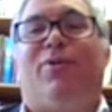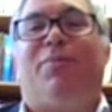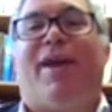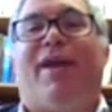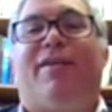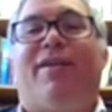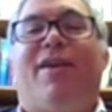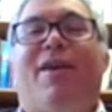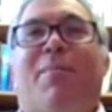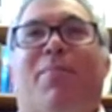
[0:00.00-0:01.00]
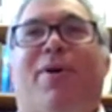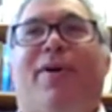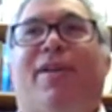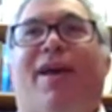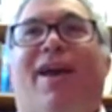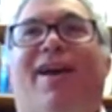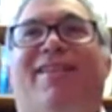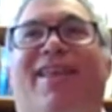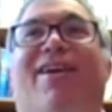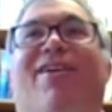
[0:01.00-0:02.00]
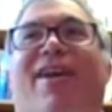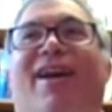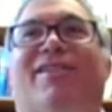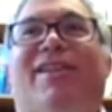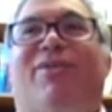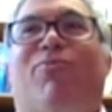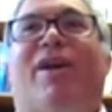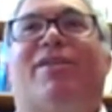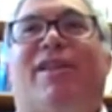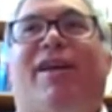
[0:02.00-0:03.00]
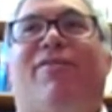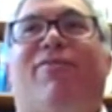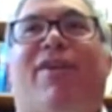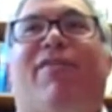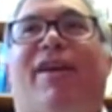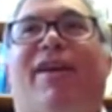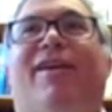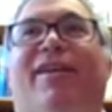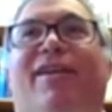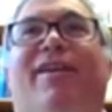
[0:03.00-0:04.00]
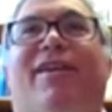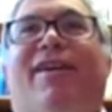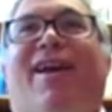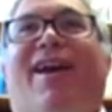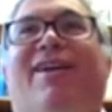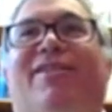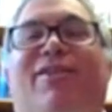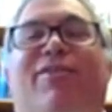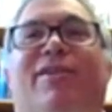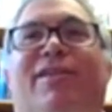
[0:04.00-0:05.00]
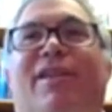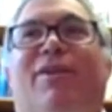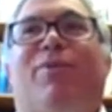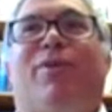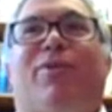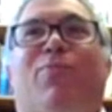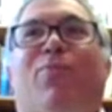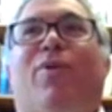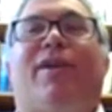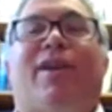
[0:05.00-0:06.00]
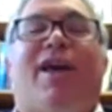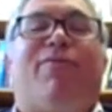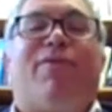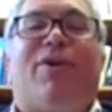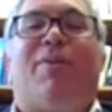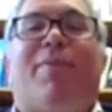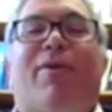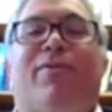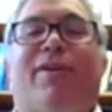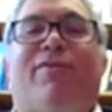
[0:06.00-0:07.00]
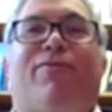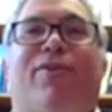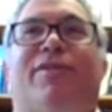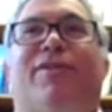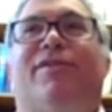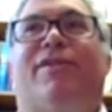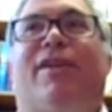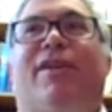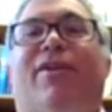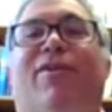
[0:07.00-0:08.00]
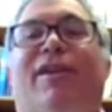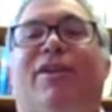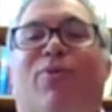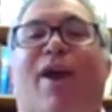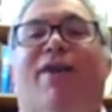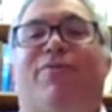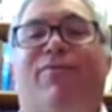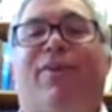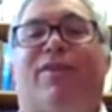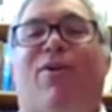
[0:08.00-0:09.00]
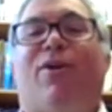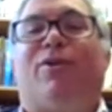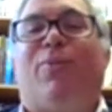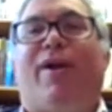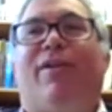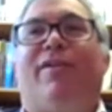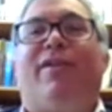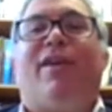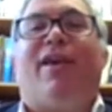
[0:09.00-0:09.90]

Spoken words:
and the Old Man, but they are actually wrestling very seriously with what life is all about. And for instance, in an early draft of At the Hawk's Well,